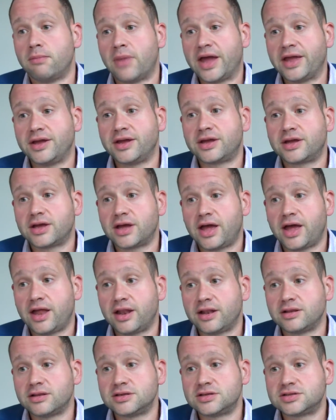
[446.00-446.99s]
make.
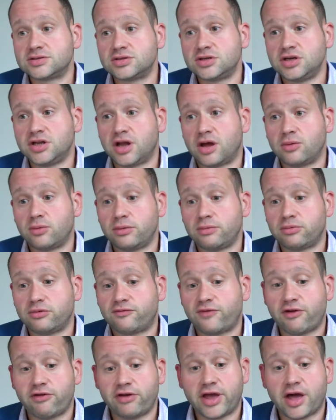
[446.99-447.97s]
And you know, we
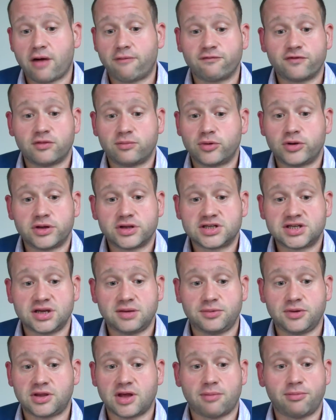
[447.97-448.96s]
was very comfortable at
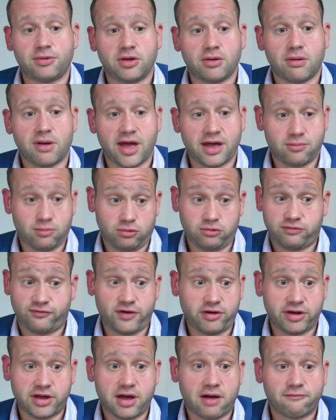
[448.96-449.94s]
T B W A, and we
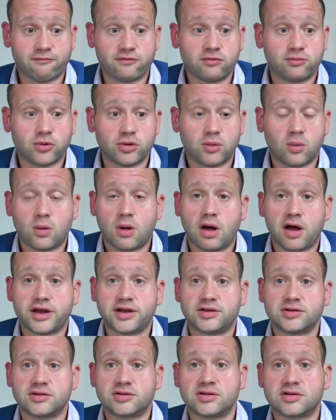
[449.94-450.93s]
was very comfortable at
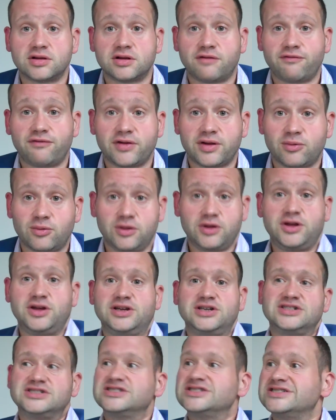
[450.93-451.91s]
Widen's. And I think,
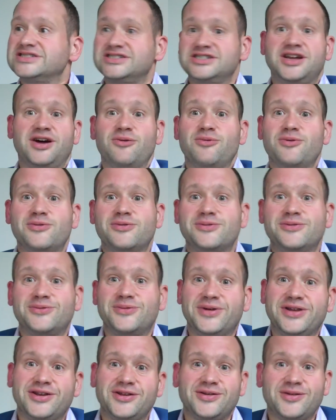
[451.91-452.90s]
you know,
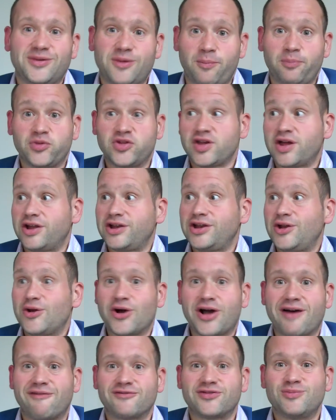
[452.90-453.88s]
when you, I'm certainly
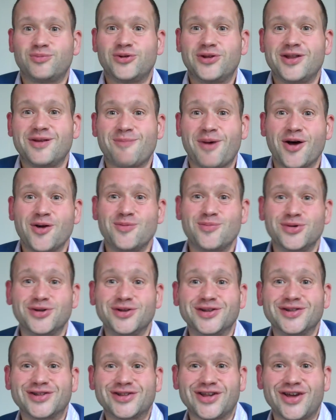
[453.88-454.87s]
not comfortable at the
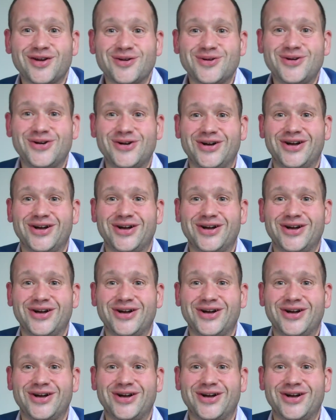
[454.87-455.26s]
moment. So